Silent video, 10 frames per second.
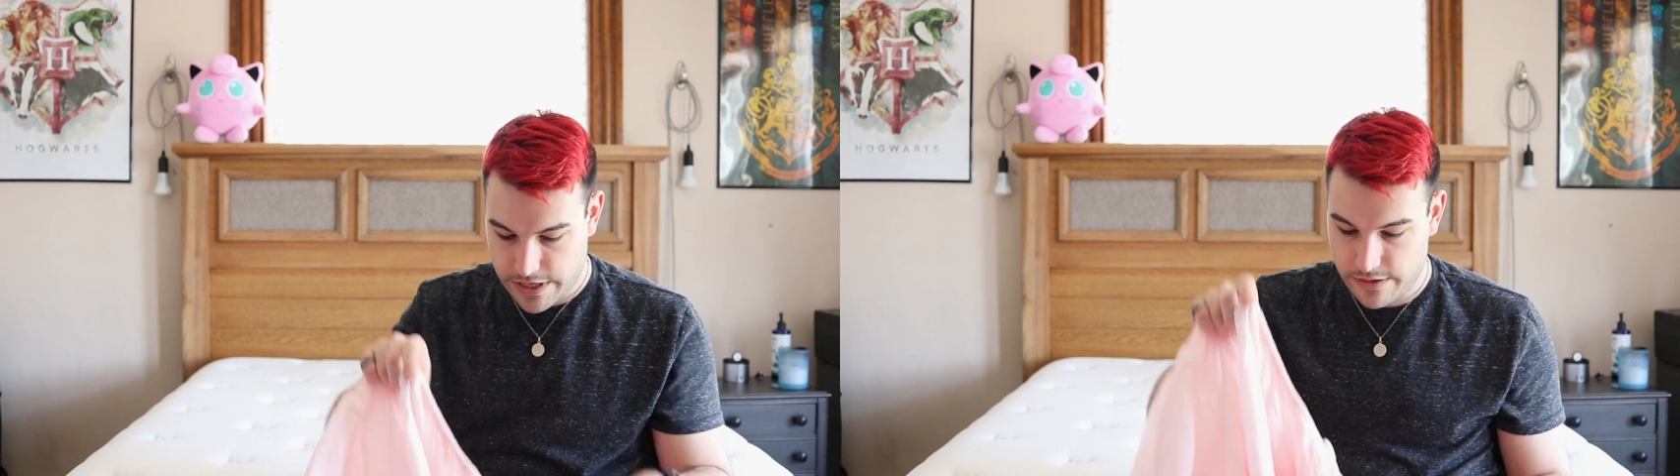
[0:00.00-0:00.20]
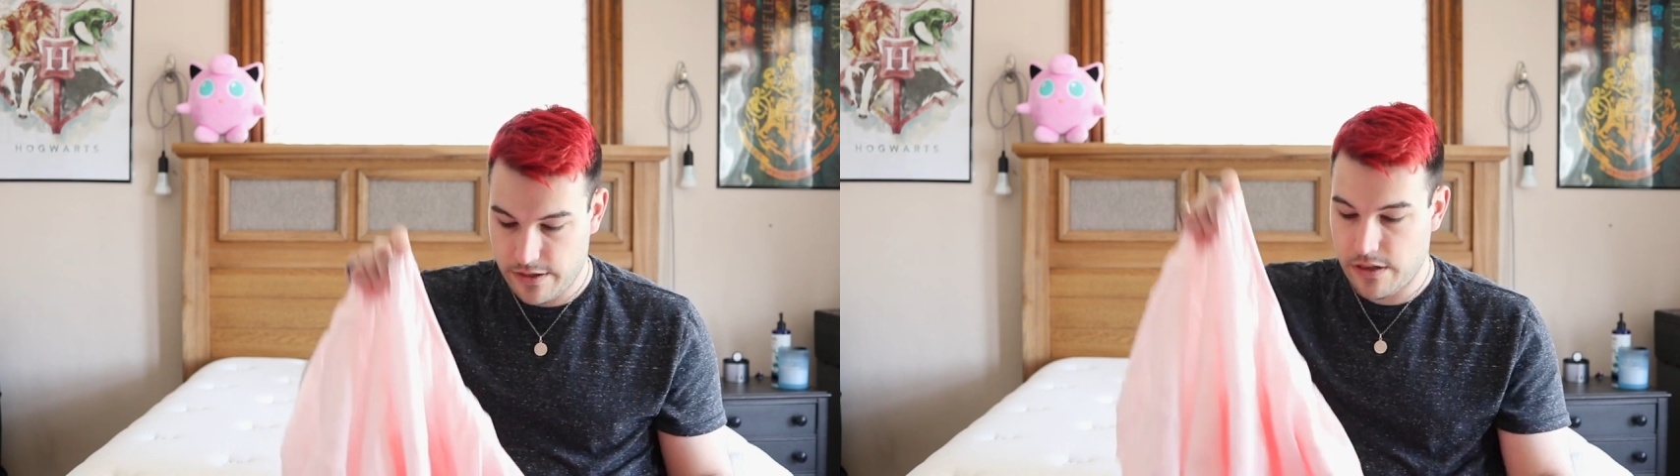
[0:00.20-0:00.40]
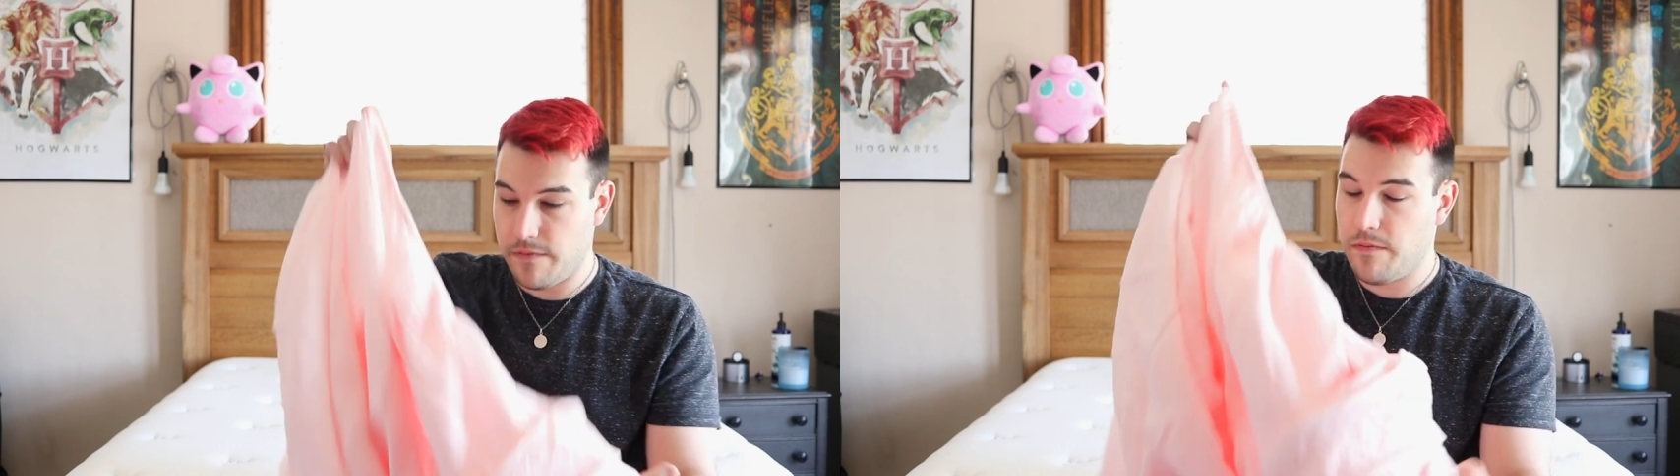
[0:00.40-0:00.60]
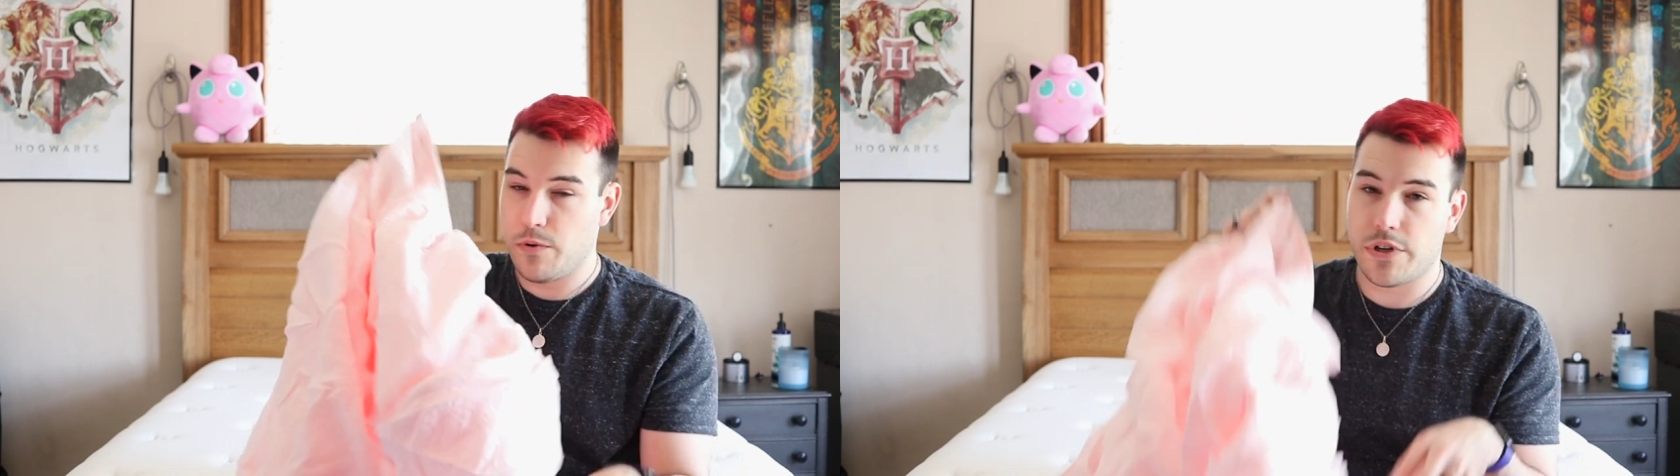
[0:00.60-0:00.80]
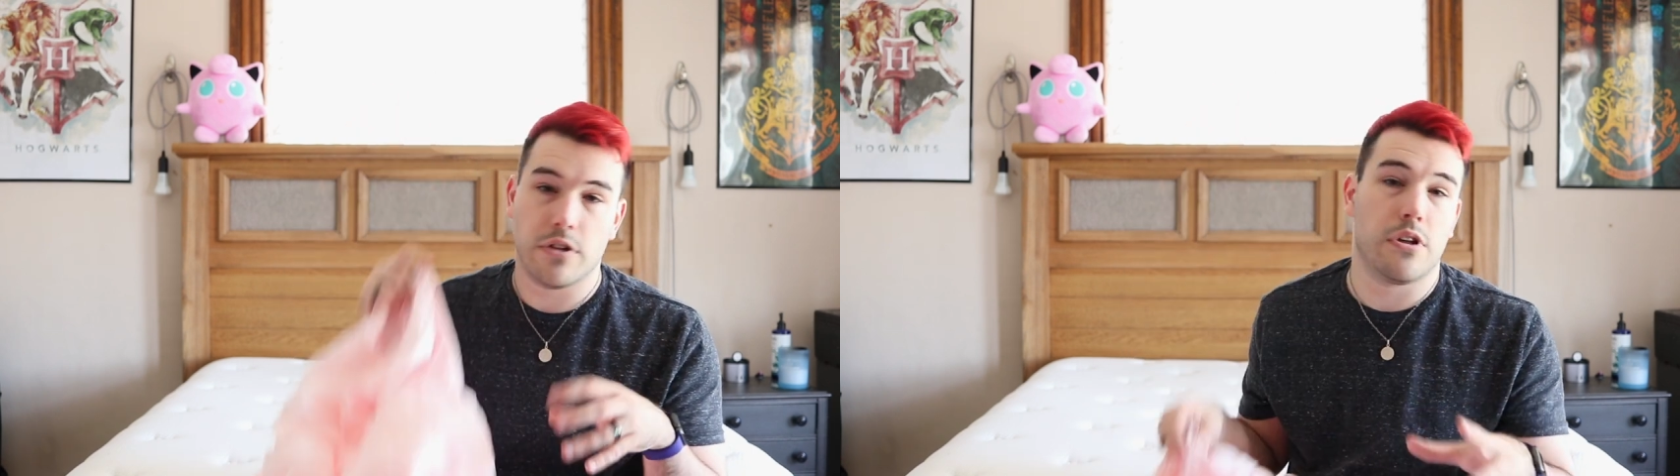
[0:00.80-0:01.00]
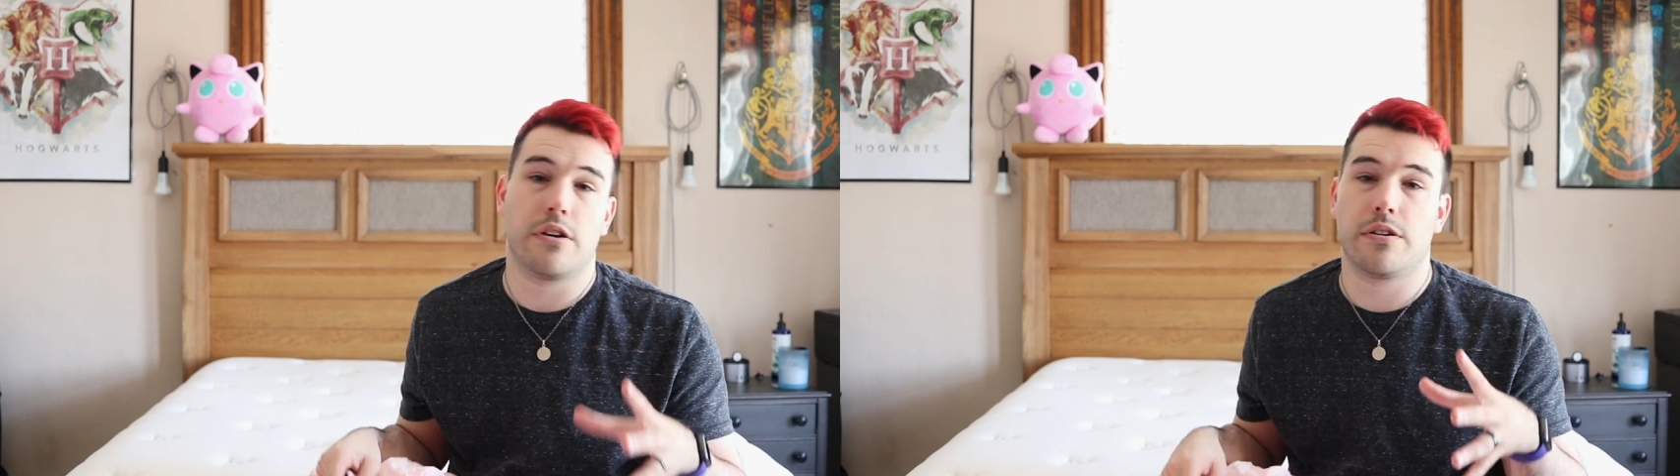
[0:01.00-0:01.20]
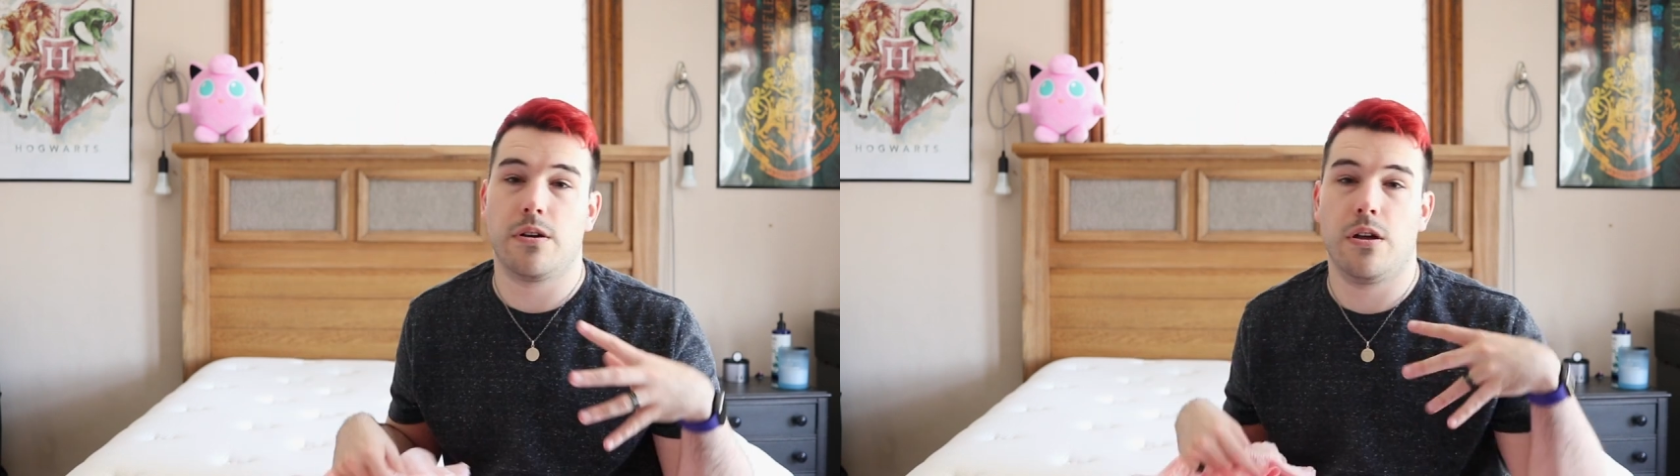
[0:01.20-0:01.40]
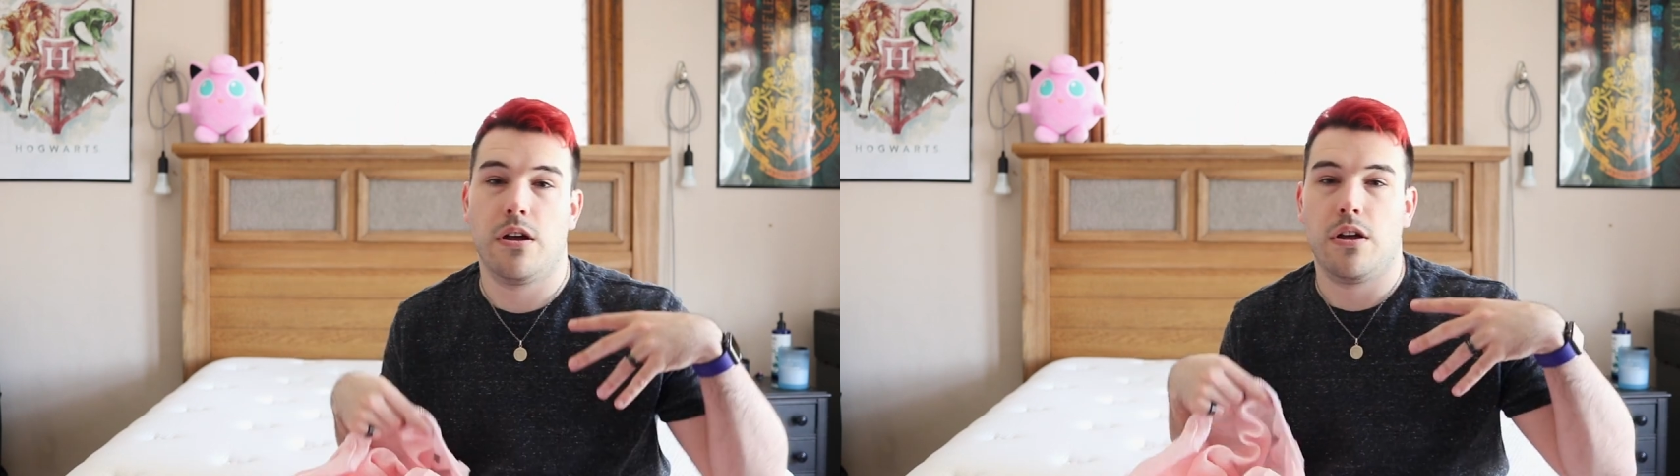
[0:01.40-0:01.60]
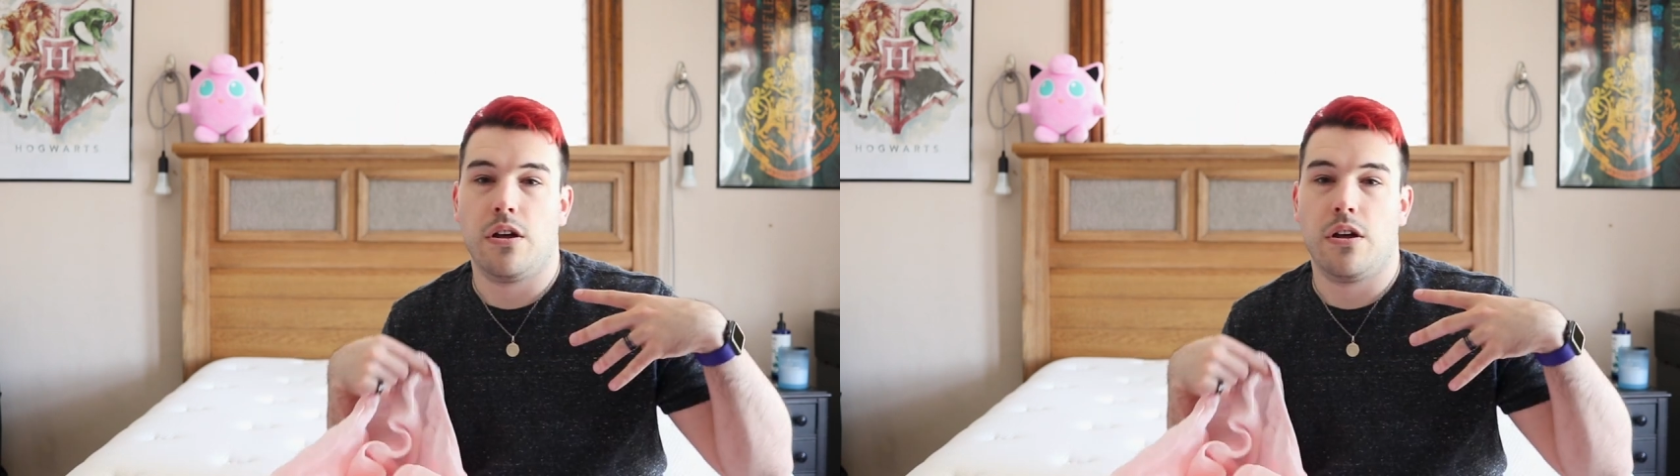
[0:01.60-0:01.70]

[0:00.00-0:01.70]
that I love, which a lot of